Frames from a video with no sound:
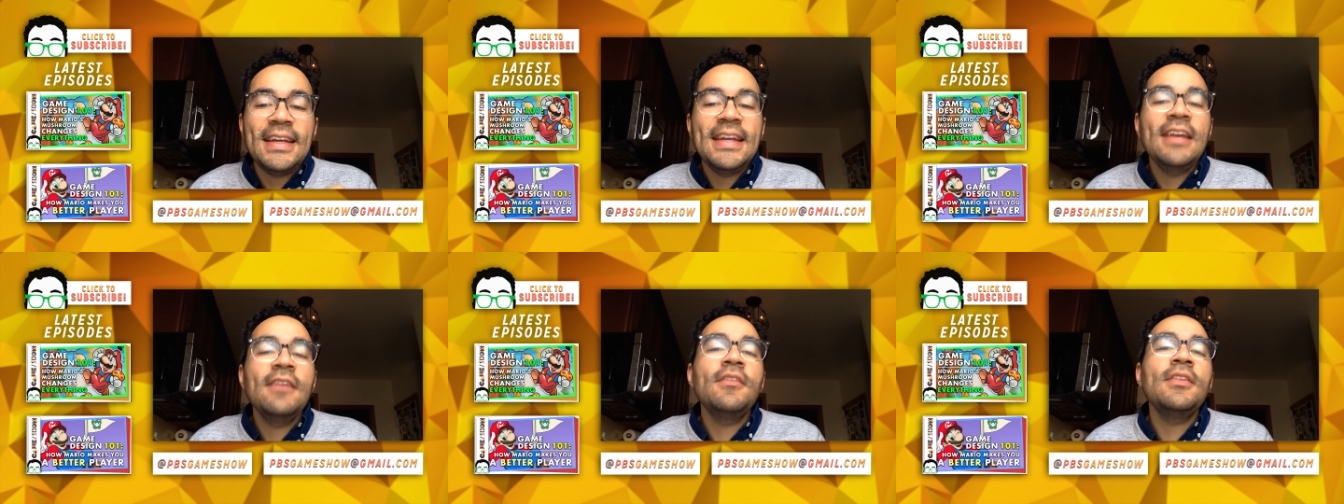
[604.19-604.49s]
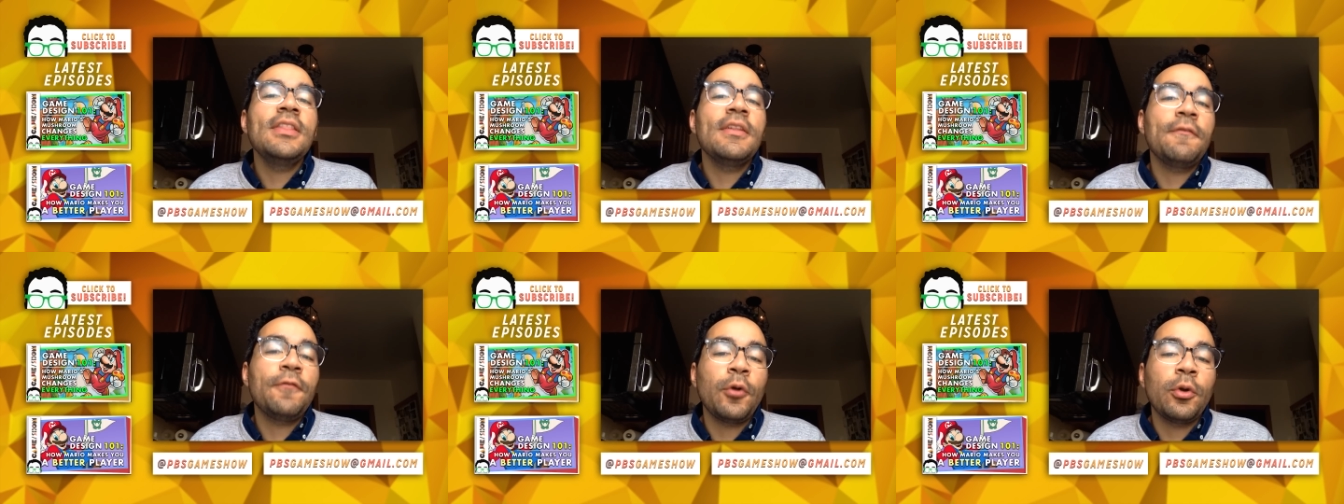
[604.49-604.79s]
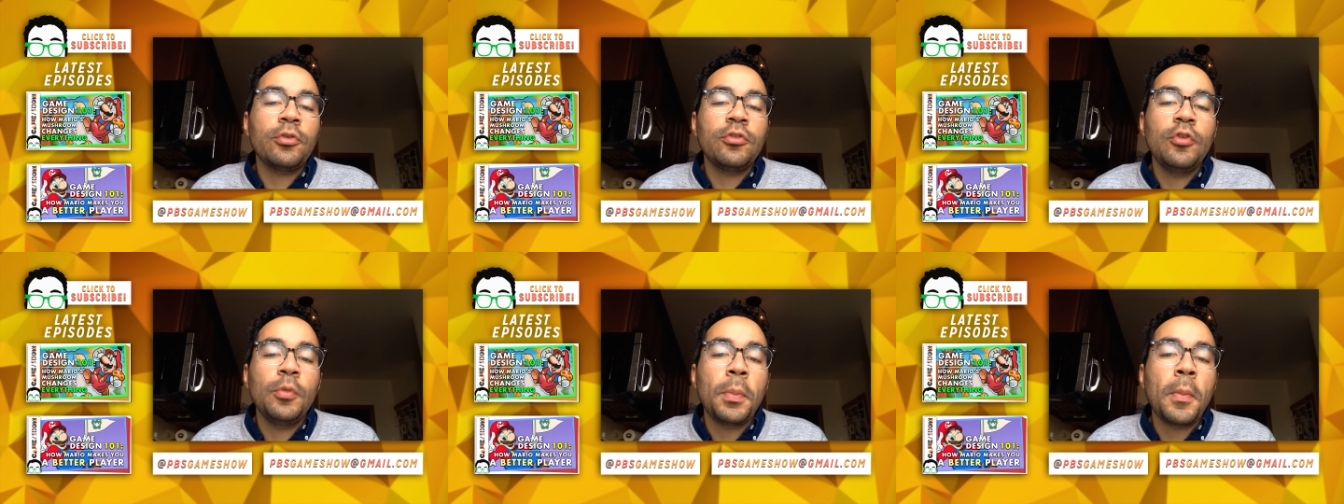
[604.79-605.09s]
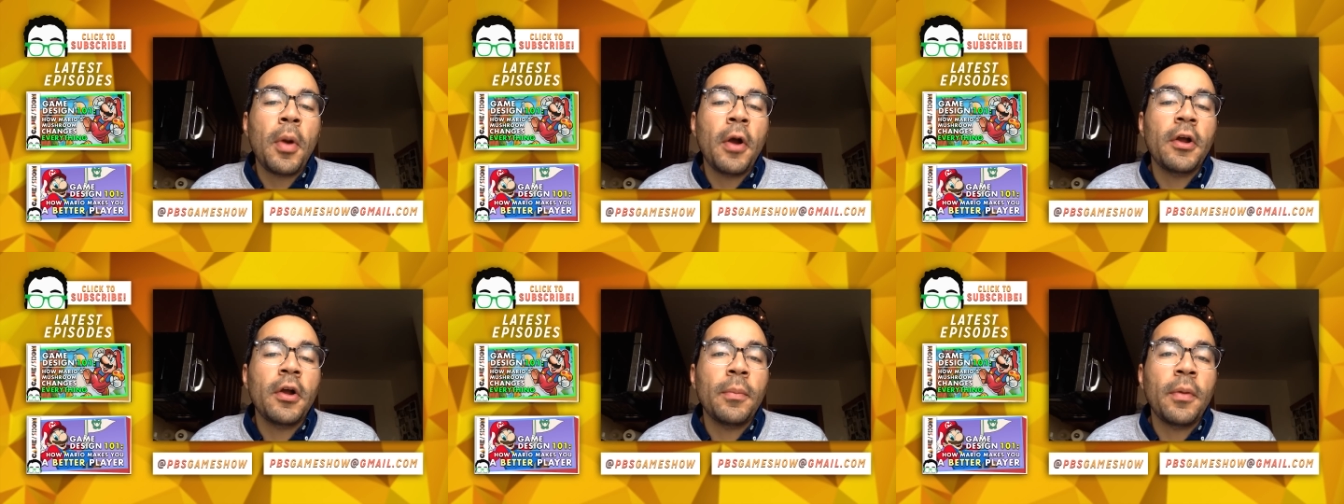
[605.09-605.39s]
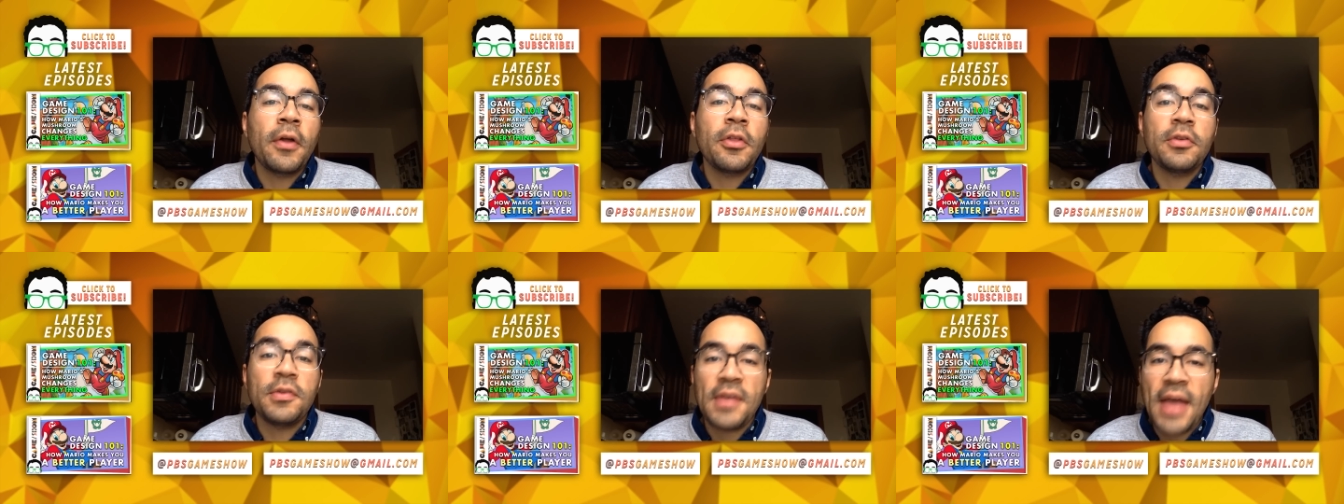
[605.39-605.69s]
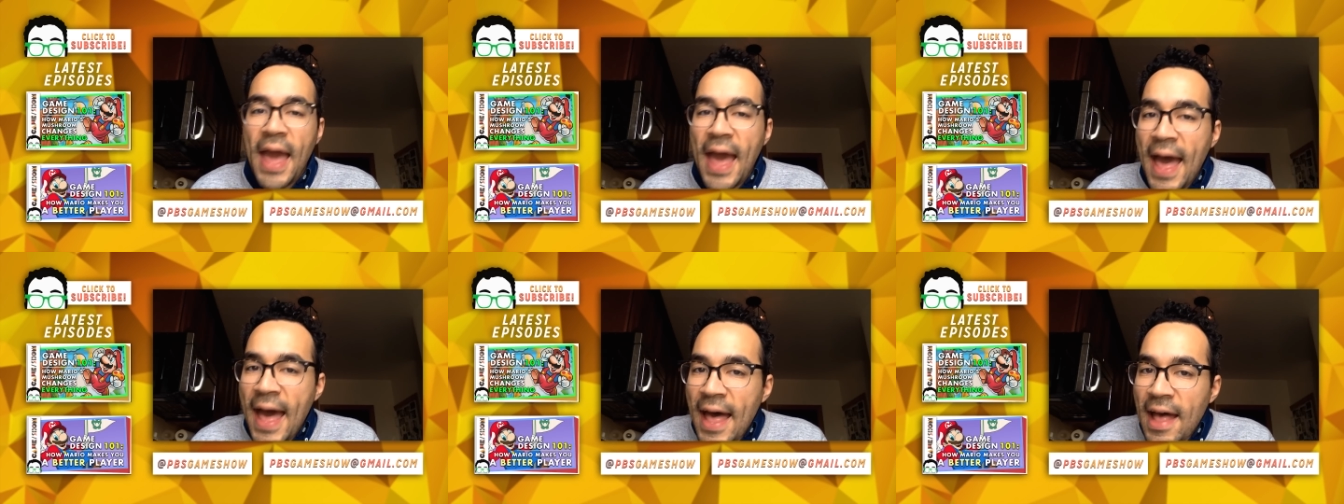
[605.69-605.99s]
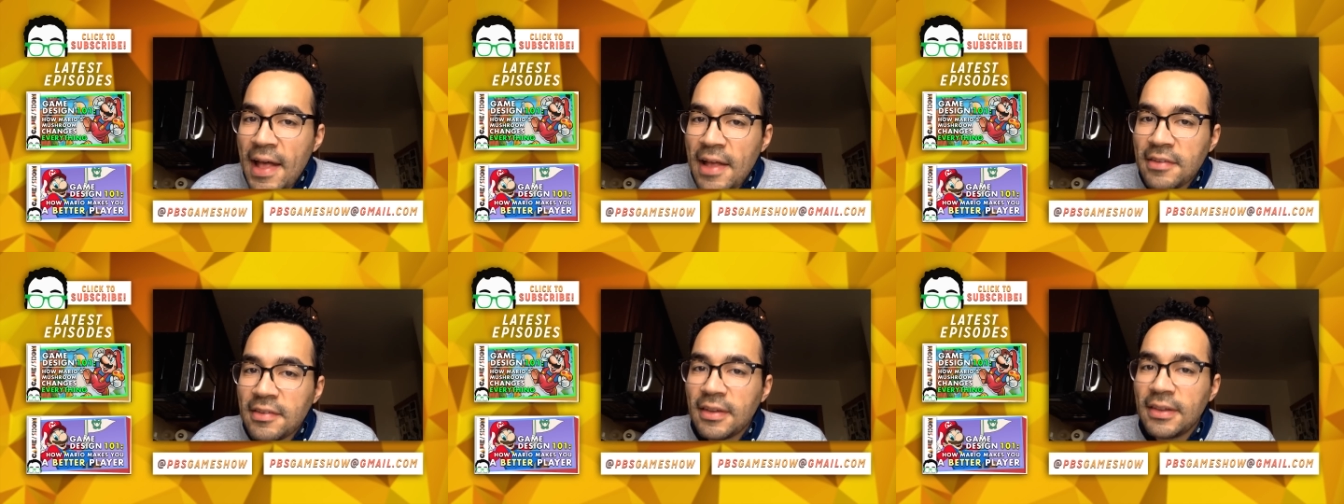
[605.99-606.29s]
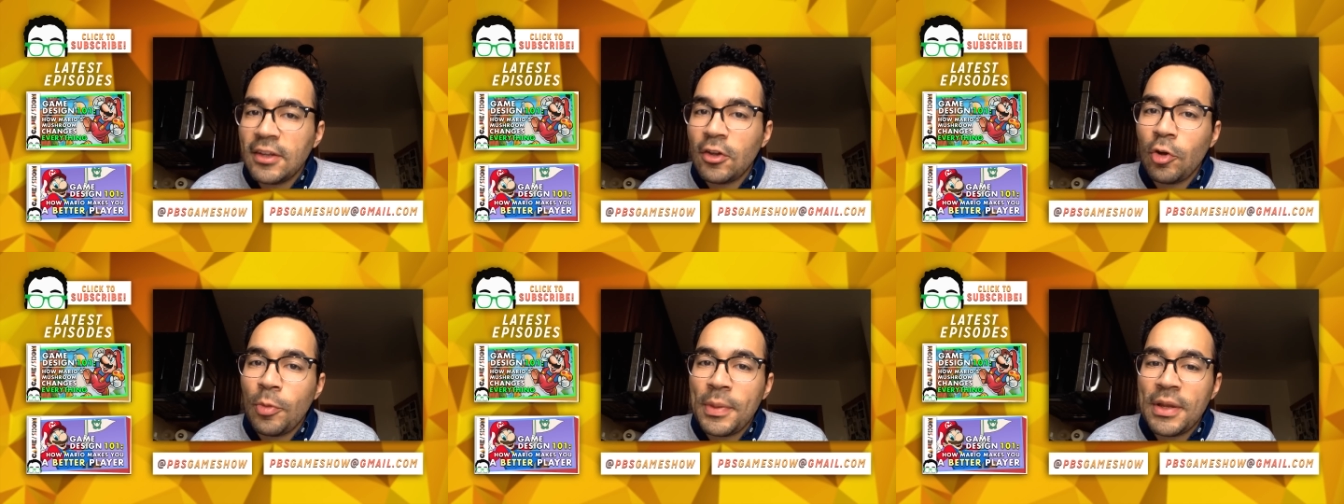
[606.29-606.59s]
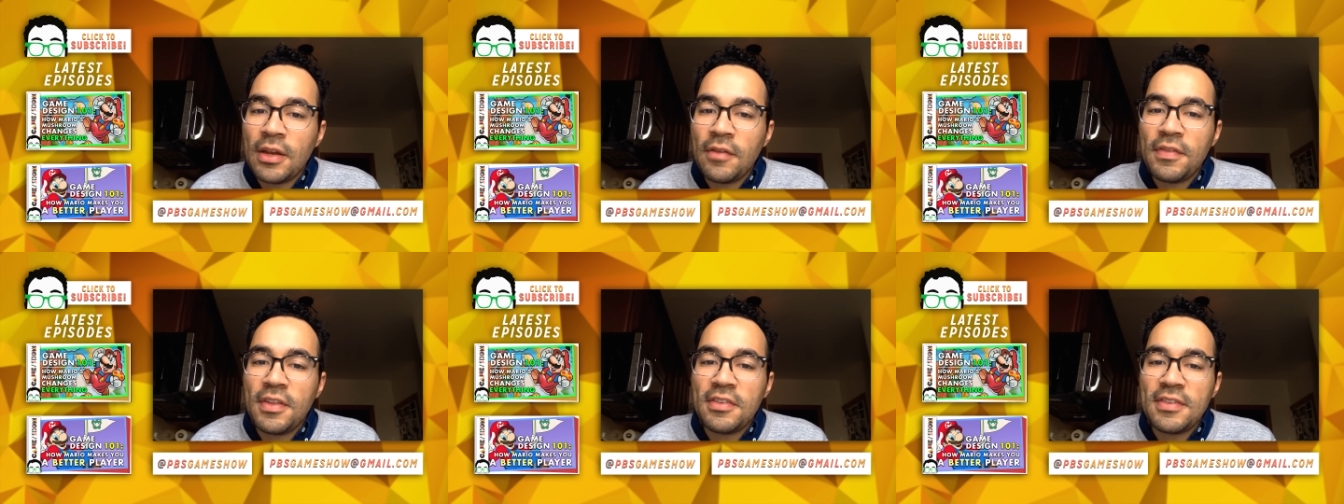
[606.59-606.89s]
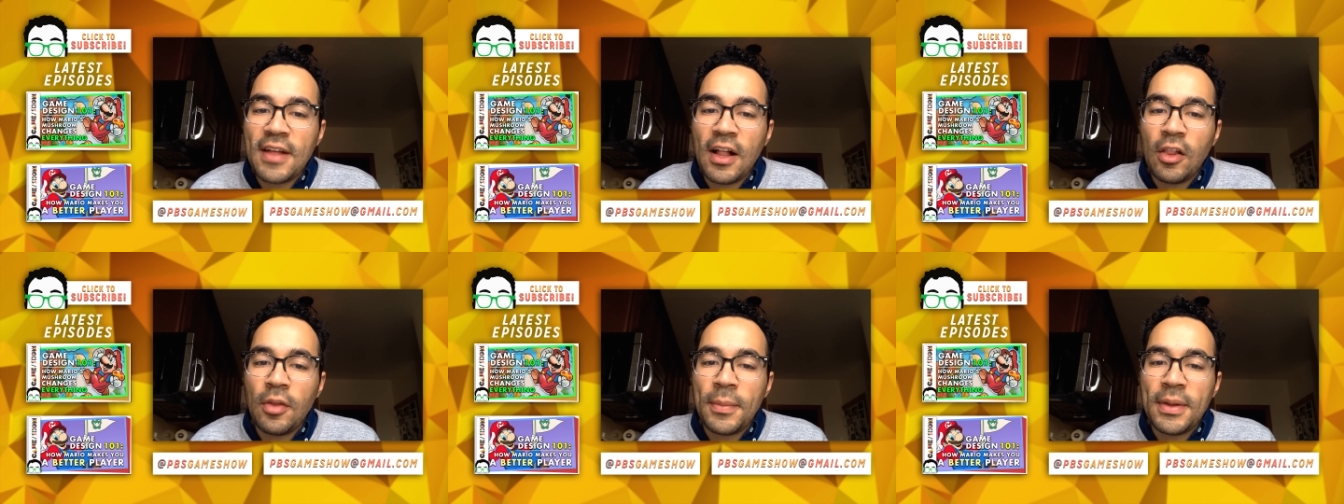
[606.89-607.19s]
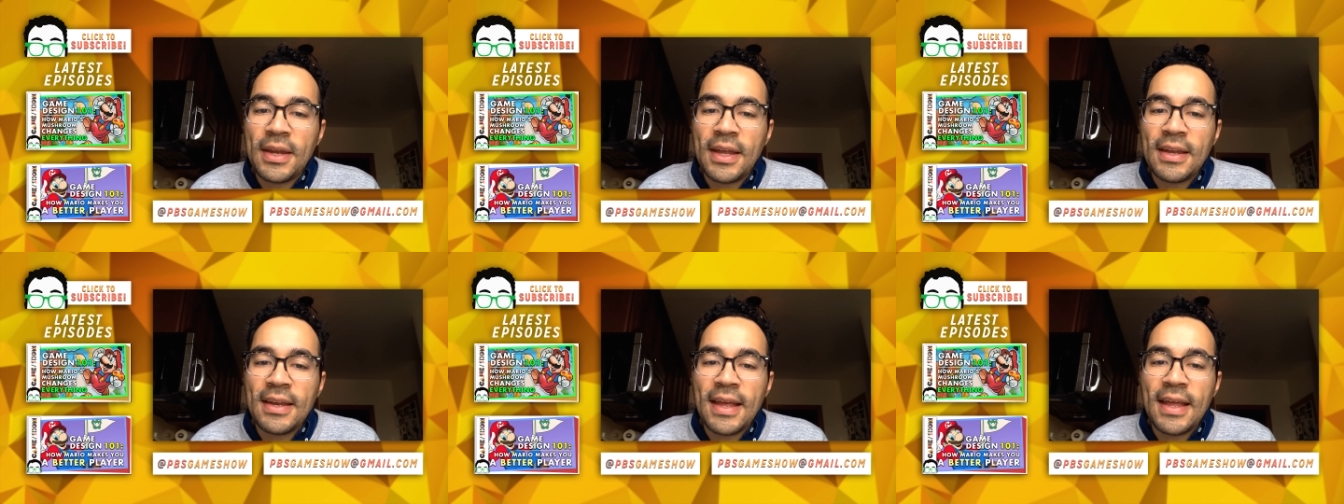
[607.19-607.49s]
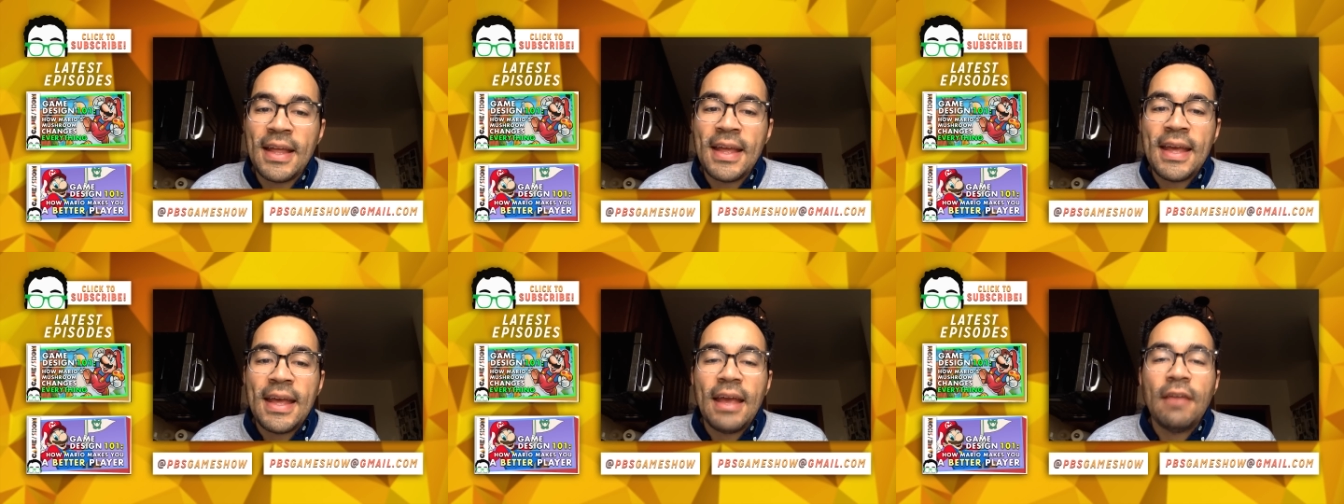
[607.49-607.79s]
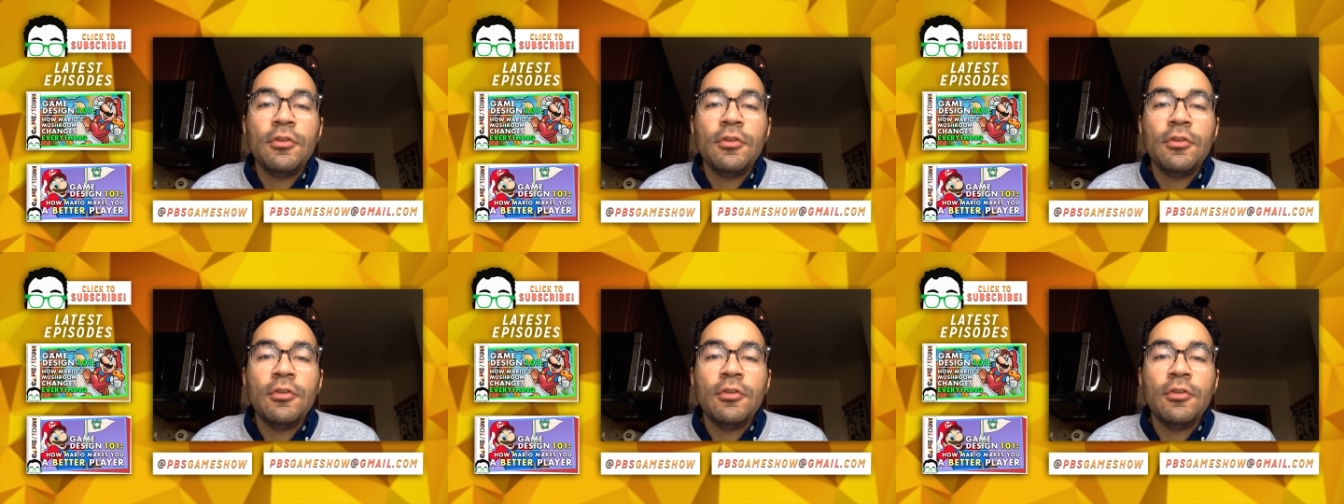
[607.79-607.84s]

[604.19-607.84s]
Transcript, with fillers: even the first Super Mario Brothers has a little bit of this element in it.